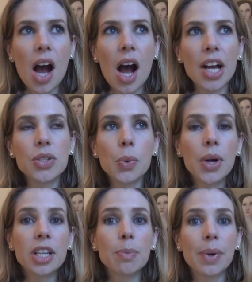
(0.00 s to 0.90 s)
I
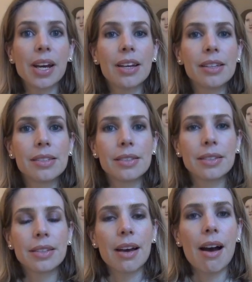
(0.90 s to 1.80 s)
joined
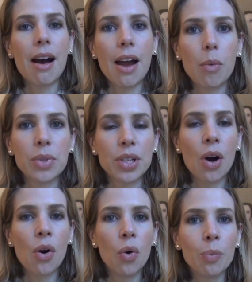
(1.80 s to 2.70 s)
because I was
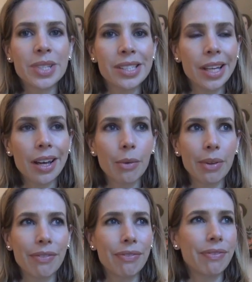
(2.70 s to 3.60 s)
homesick
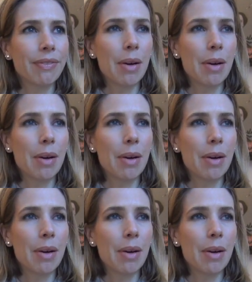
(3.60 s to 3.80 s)
with